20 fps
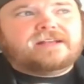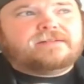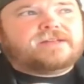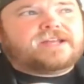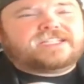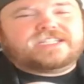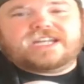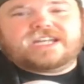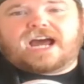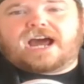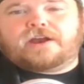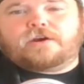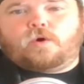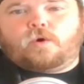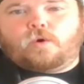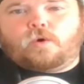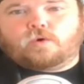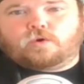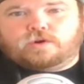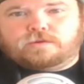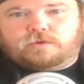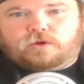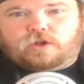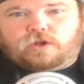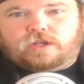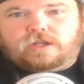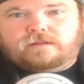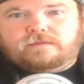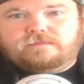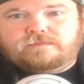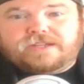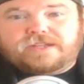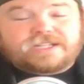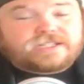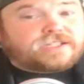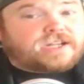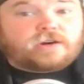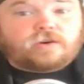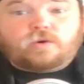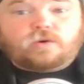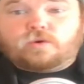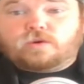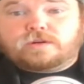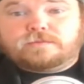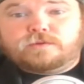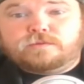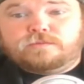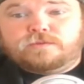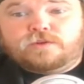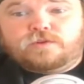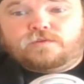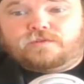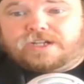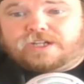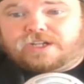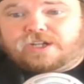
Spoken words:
It's not horrible. It's not a horrible movie.